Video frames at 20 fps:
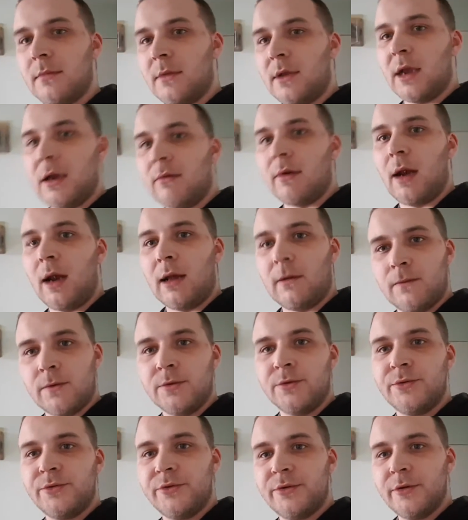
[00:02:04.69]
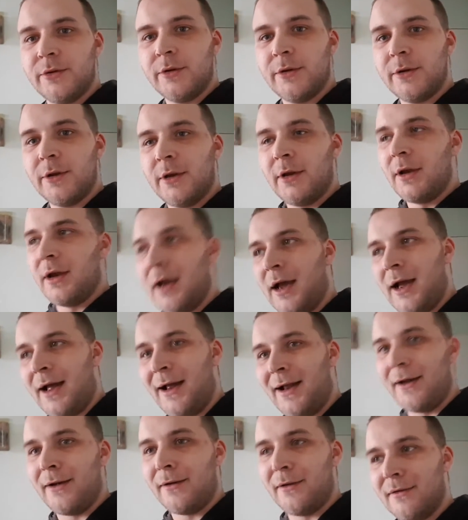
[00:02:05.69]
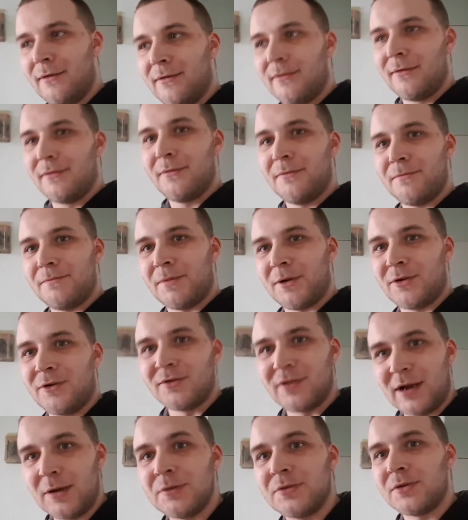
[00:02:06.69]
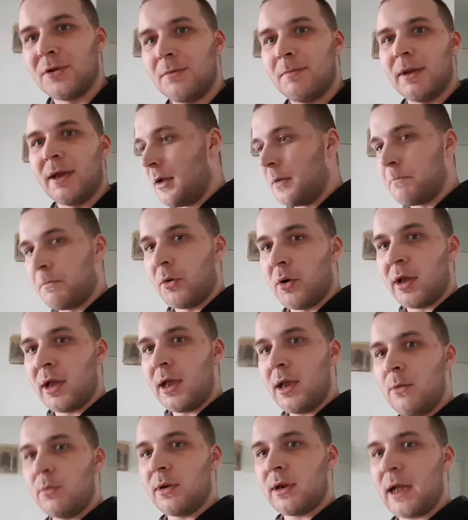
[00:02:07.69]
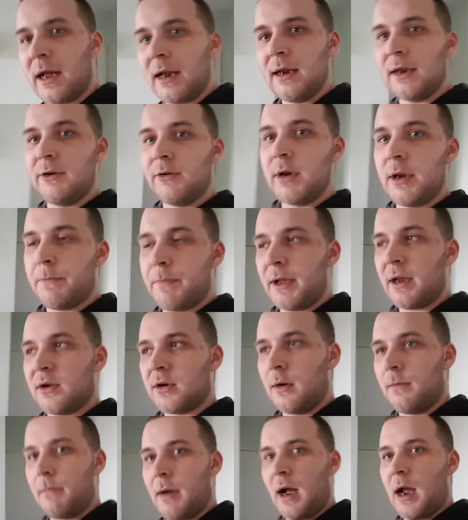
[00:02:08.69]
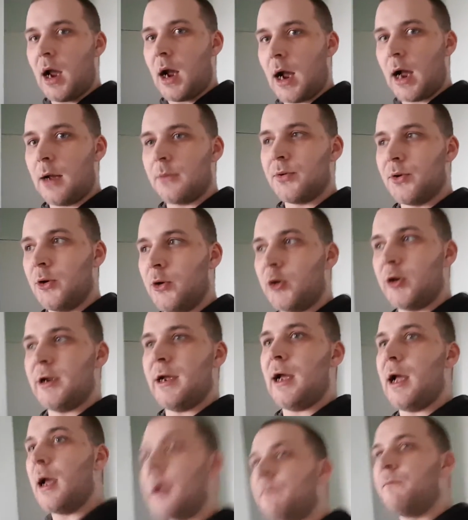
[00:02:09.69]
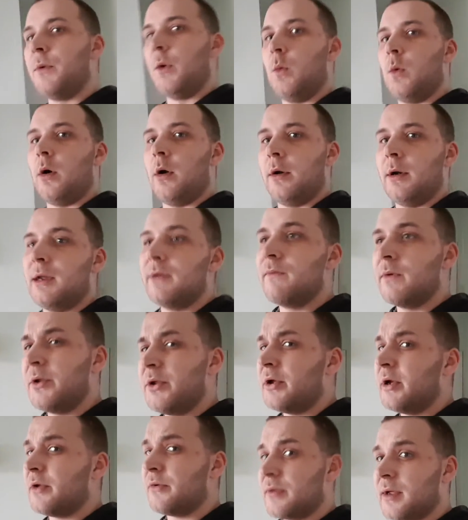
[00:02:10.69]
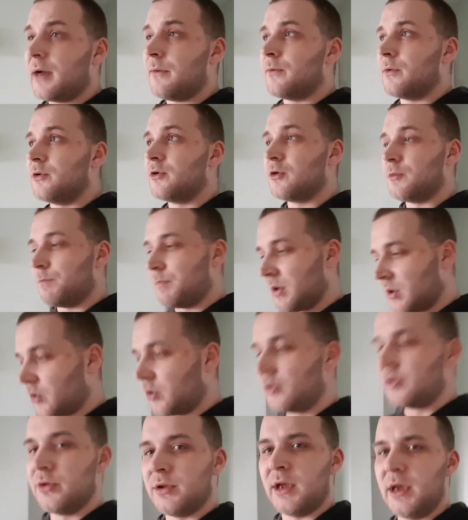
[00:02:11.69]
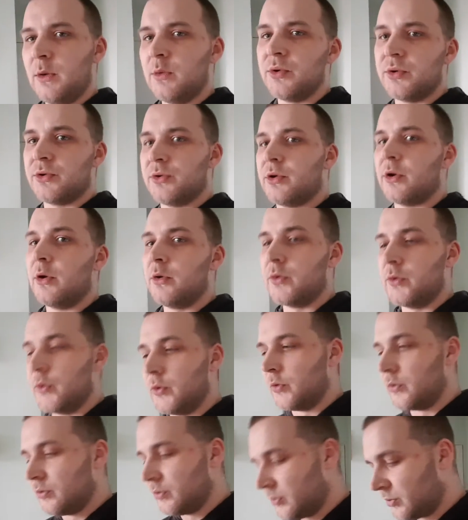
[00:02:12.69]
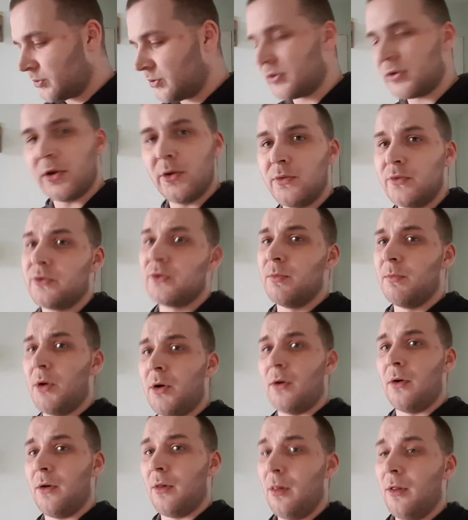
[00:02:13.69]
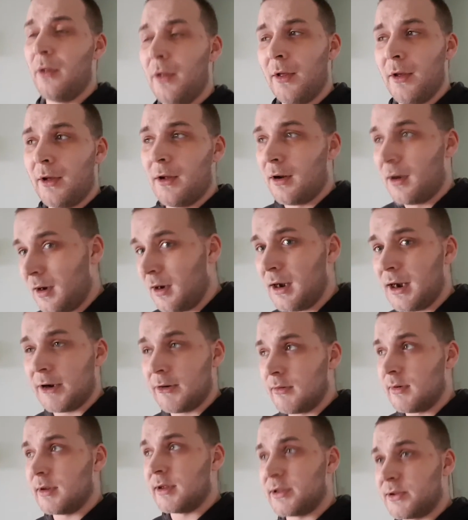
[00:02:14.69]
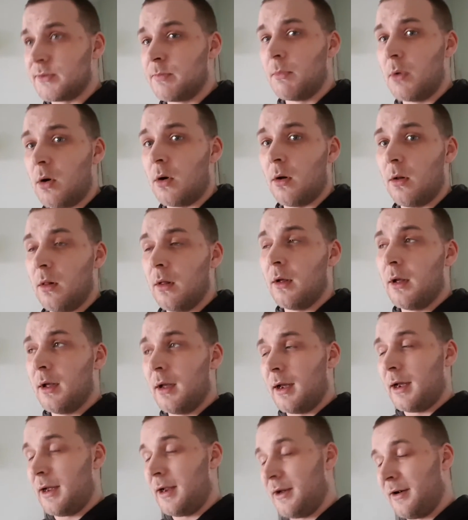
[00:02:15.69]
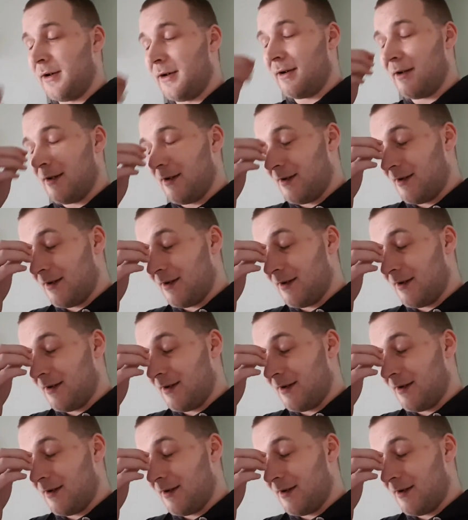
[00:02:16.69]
year 11s, and because I was so big. But he would get literally picked on by absolutely everyone, even year 7s, because he was so small, literally small, and